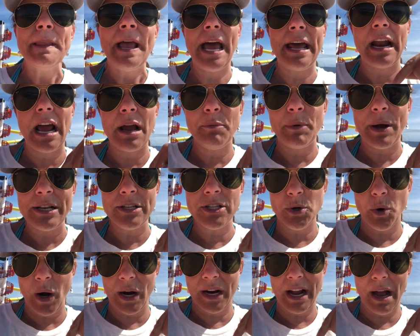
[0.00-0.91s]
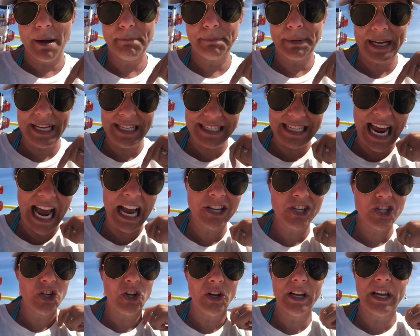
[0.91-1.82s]
and I went to our company's
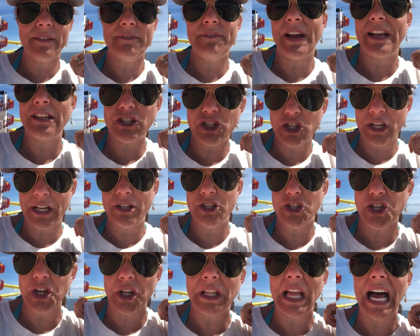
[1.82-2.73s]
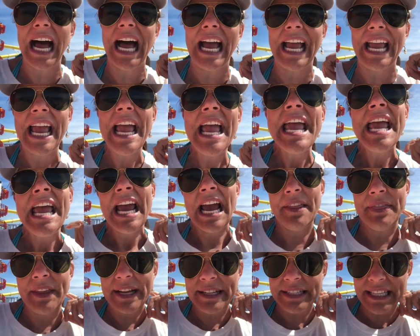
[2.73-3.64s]
national convention in July,
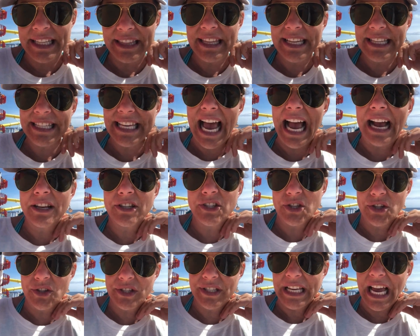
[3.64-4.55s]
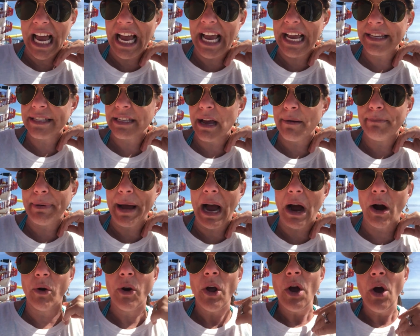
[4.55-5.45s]
and they did this exercise
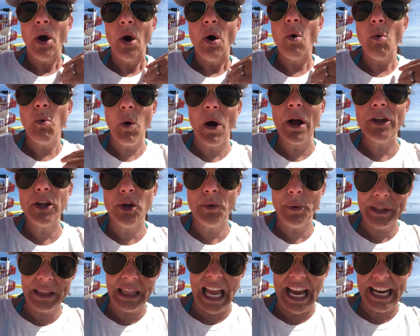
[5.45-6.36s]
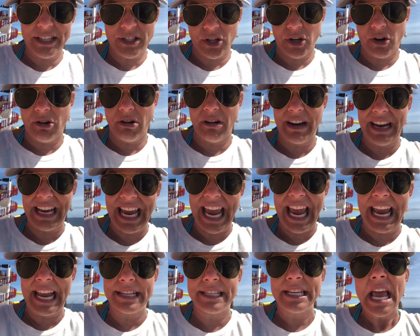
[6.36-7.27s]
about what you would like to
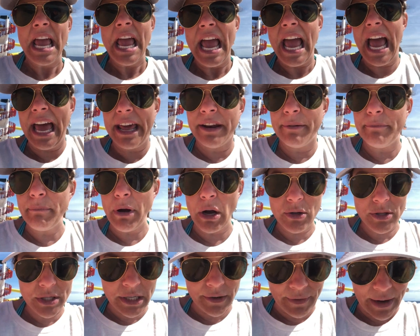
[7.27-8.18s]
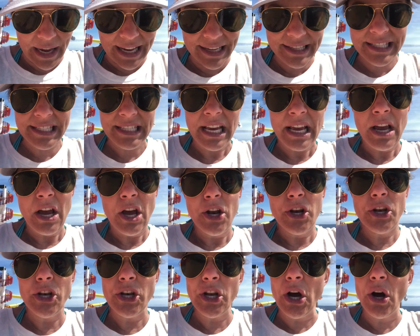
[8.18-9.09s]
create. And most of us
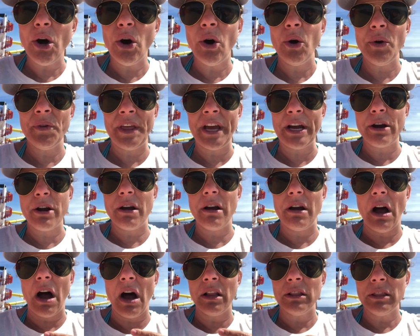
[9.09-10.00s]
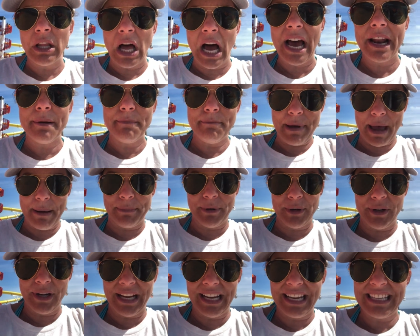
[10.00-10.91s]
know that a lot of
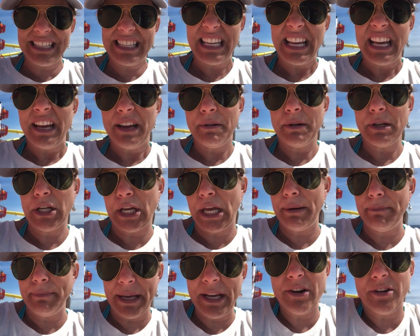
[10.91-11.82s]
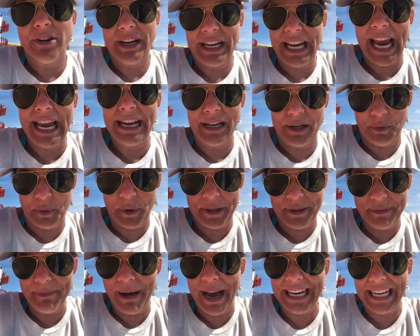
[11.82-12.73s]
memories can be created
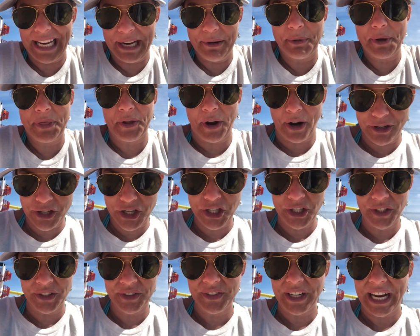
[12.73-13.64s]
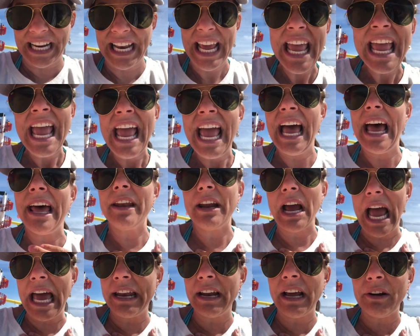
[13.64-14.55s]
with money with our children.
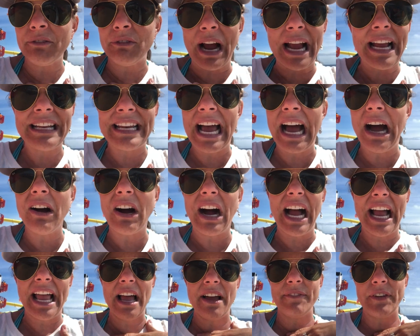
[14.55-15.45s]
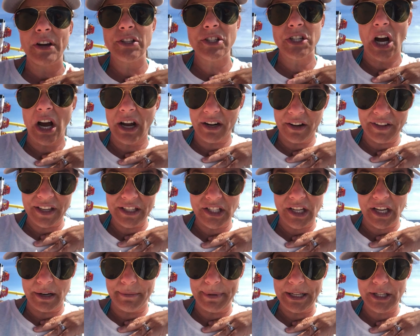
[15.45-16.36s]
And right now I have a daughter
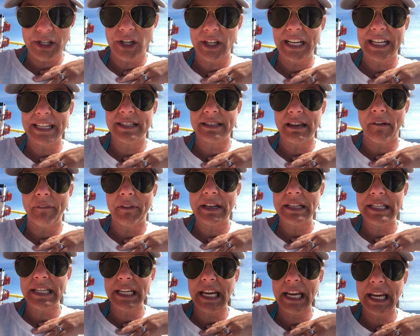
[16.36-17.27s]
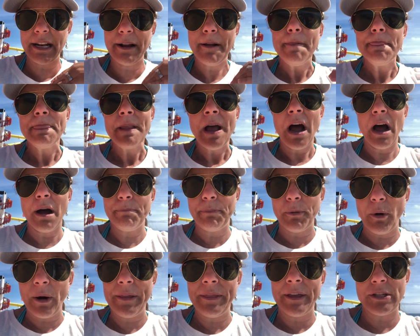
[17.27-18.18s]
that's going to be turning 17, a
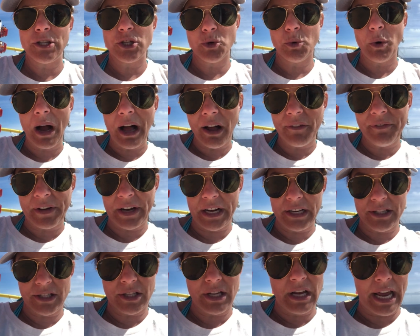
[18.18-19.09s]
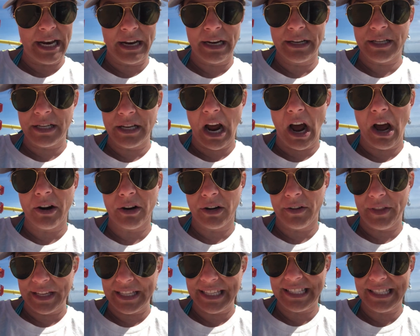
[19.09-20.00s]
boy that's 12, and a
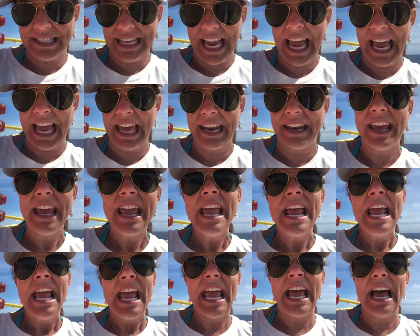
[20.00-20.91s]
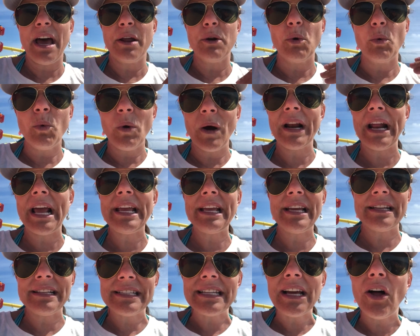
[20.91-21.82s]
daughter that's 10. And what I
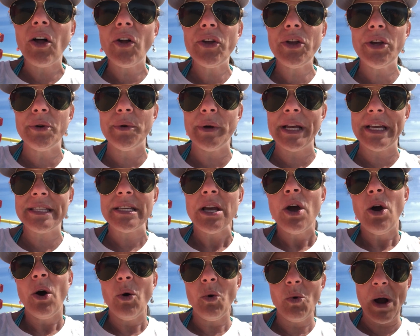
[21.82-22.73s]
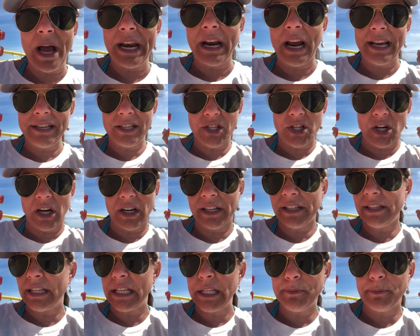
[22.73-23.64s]
can tell you is, when I
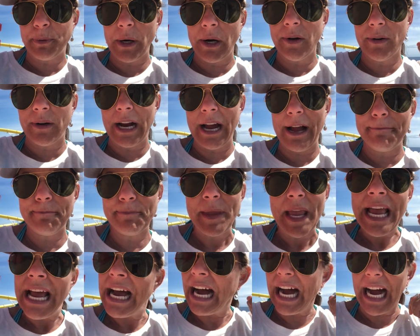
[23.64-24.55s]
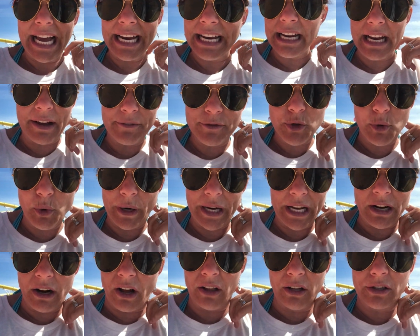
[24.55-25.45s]
started this program, I didn't have
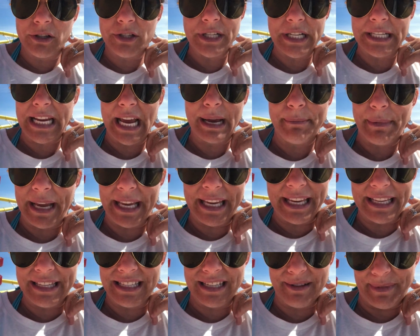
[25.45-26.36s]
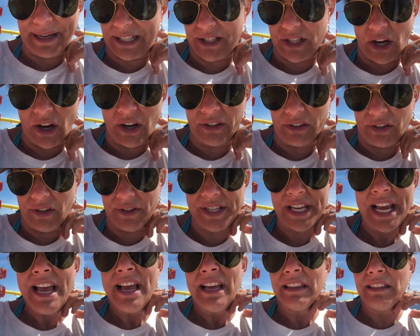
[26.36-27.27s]
$20 to take my kids to
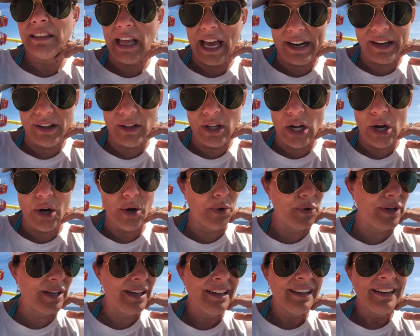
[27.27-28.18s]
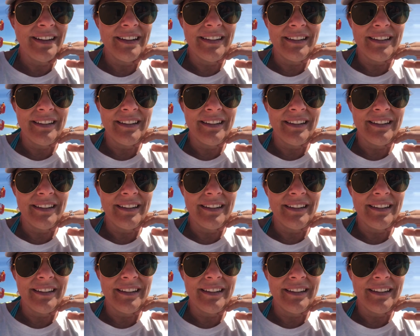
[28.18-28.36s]
McDonald's, let alone